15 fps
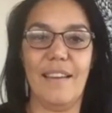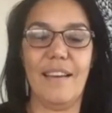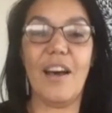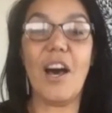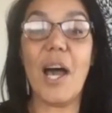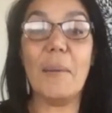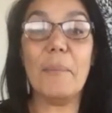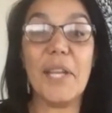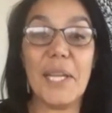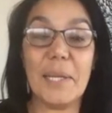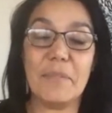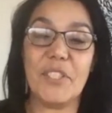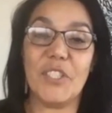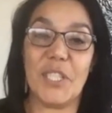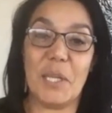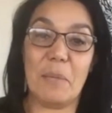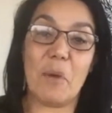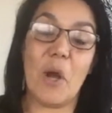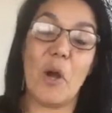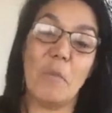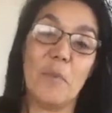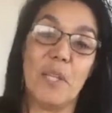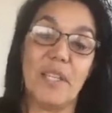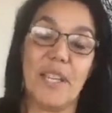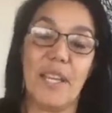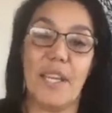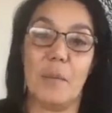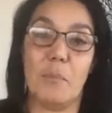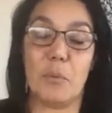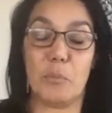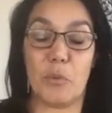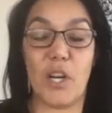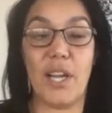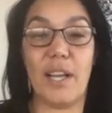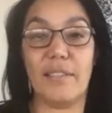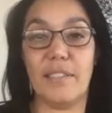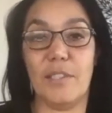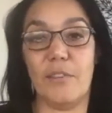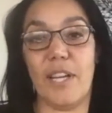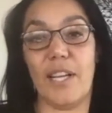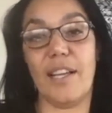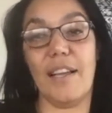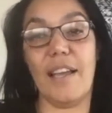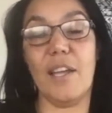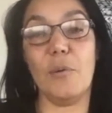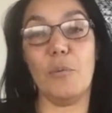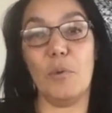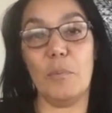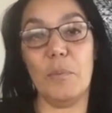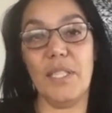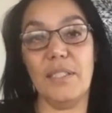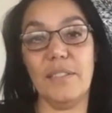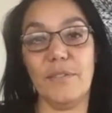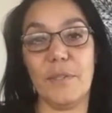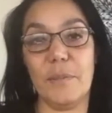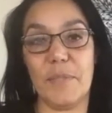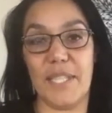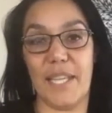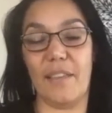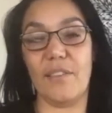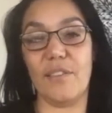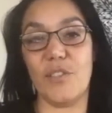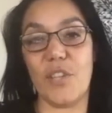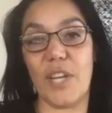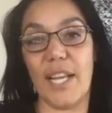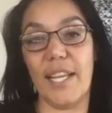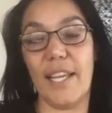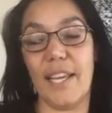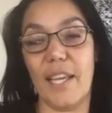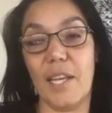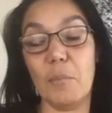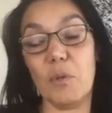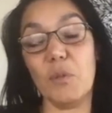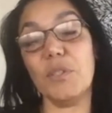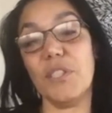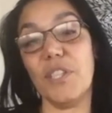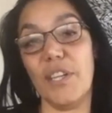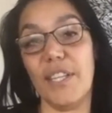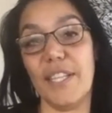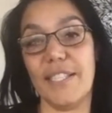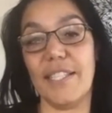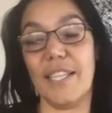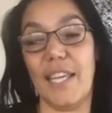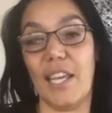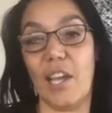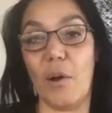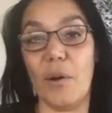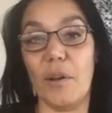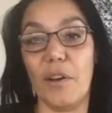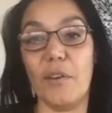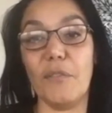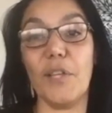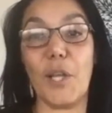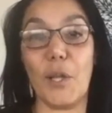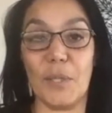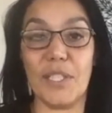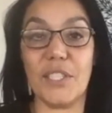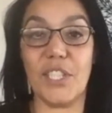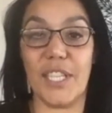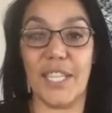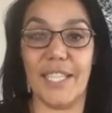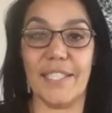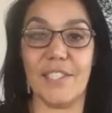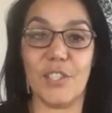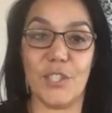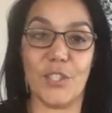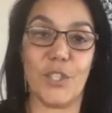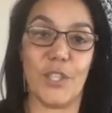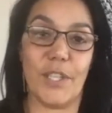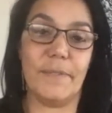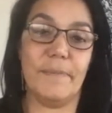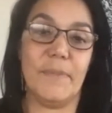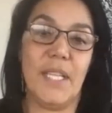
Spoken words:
Hi, my name is Janine Mohamed and I'm a proud Narungagana woman from South Australia, and I'm also the CEO of the Lowitja Institute.